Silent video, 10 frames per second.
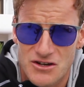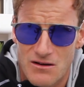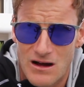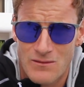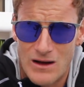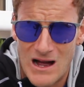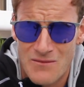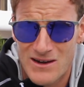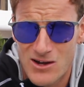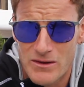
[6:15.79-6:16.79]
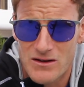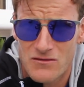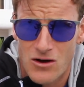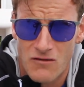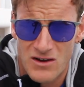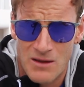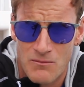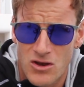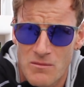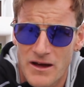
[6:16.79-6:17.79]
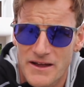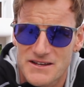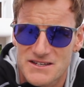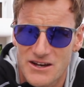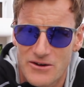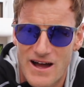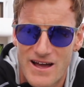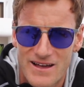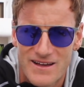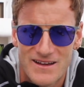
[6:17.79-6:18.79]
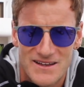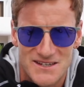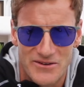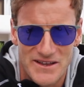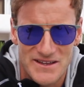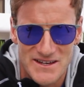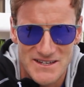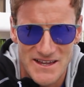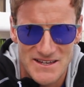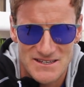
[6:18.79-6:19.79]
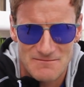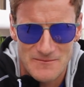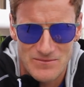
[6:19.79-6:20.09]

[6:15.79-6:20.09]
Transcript: I'm a little bit of a lump on the bike, so it takes